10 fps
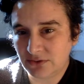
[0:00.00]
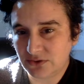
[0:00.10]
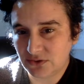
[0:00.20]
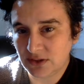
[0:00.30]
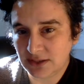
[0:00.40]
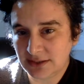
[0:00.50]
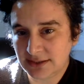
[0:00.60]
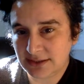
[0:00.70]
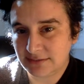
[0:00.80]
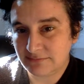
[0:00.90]

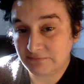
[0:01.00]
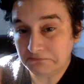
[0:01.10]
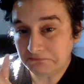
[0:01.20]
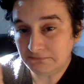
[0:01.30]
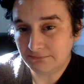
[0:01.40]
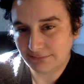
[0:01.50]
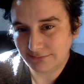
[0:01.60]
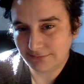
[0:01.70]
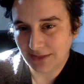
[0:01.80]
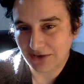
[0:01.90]
students
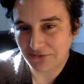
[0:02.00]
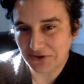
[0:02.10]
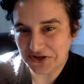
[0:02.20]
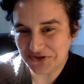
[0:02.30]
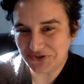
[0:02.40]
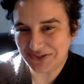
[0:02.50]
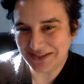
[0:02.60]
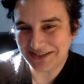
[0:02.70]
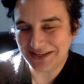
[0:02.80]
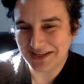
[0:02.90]
if they're
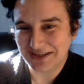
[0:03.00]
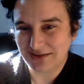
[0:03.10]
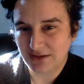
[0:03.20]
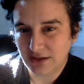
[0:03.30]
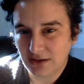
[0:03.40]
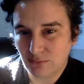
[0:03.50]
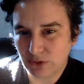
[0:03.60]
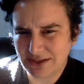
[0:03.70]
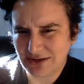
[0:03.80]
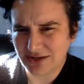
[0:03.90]
interested in
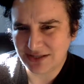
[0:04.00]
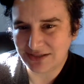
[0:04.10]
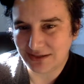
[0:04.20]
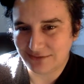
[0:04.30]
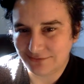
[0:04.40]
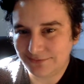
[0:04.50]
more serious stuff.